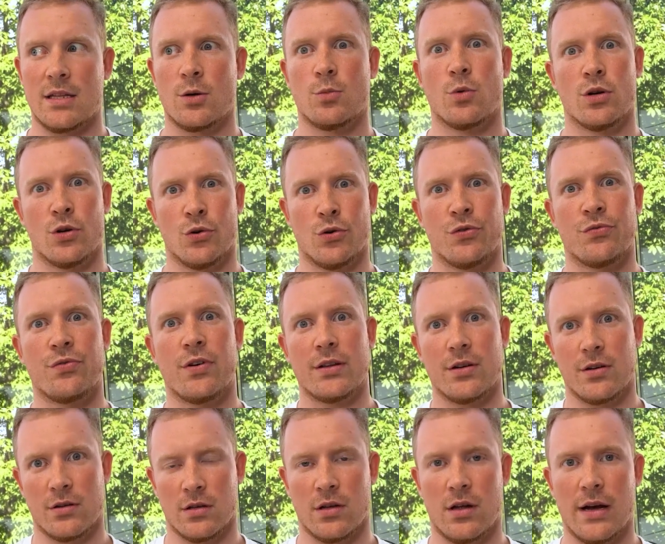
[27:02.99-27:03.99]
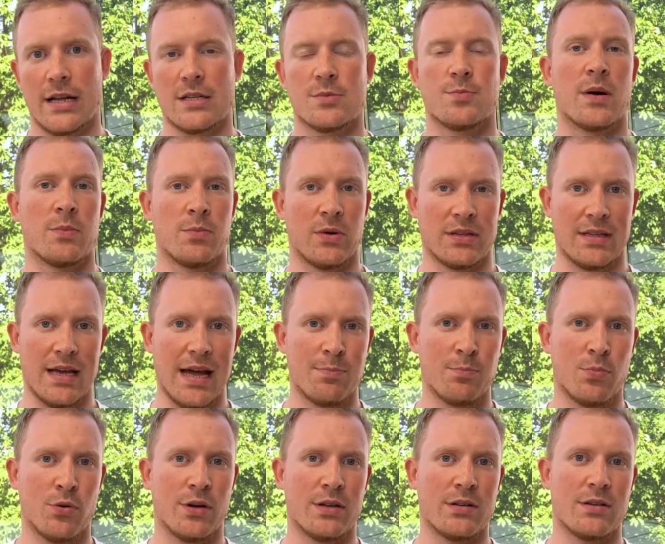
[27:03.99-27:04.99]
they will notify their clients. But at that
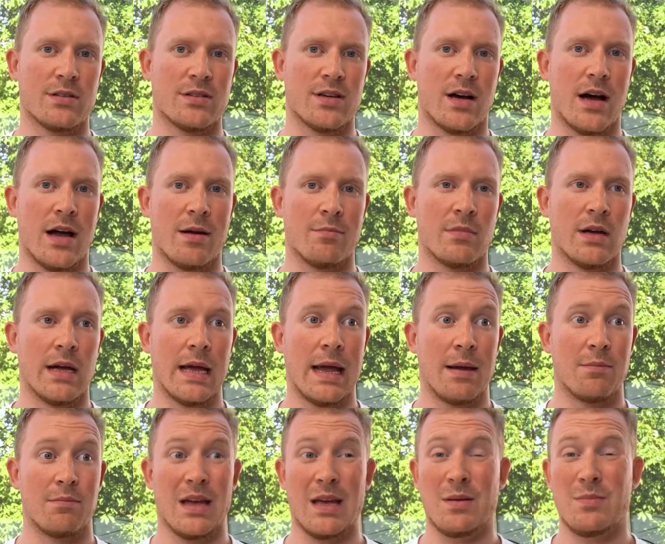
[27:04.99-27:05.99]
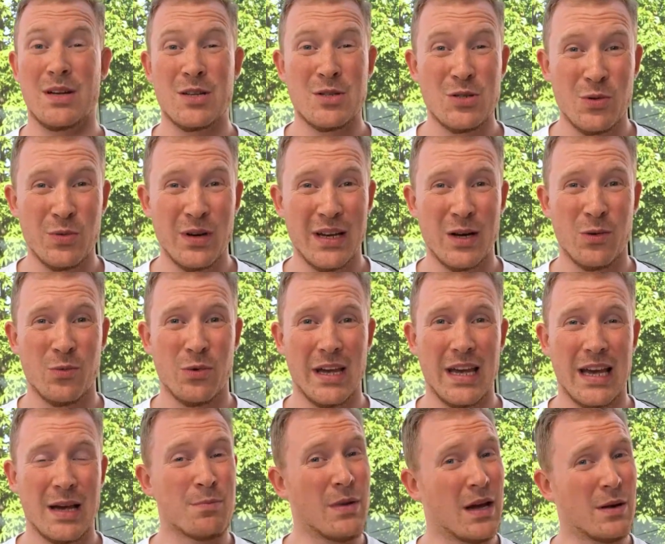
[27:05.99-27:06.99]
point in time, maybe it's only a
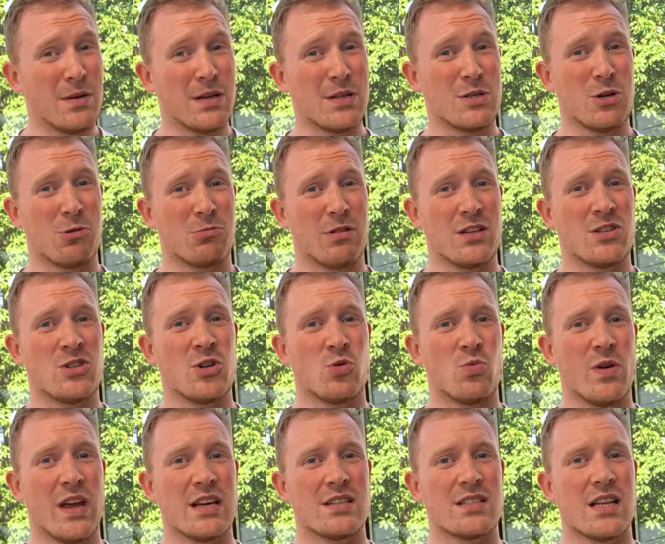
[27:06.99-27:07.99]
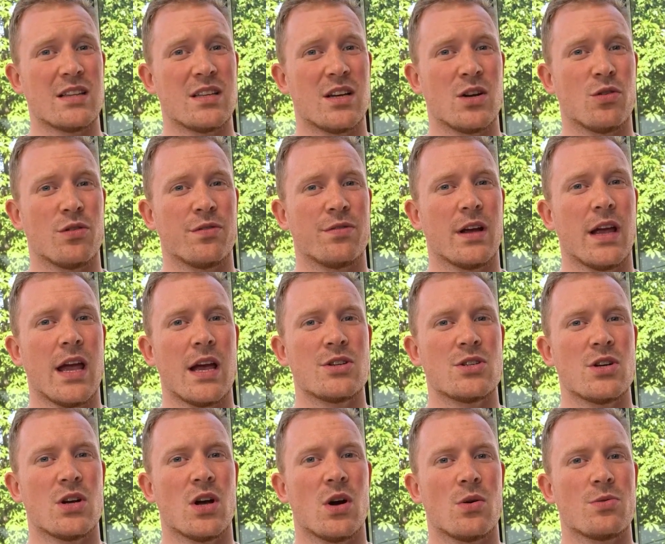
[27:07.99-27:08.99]
week, maybe it's only 2 weeks that the
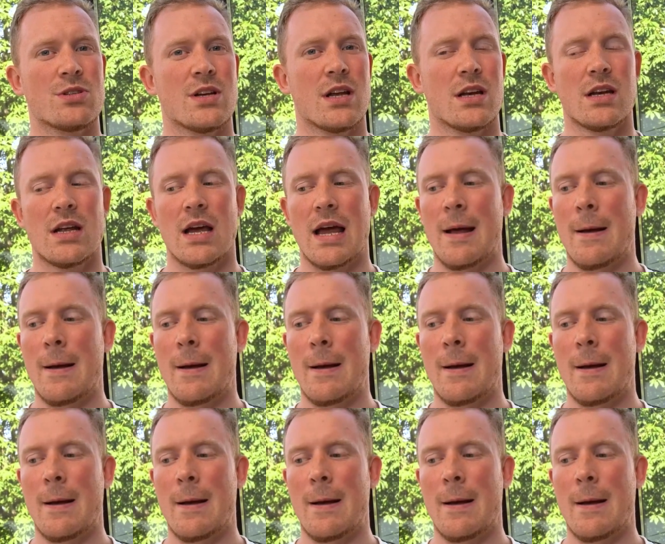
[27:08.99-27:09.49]
notification goes in.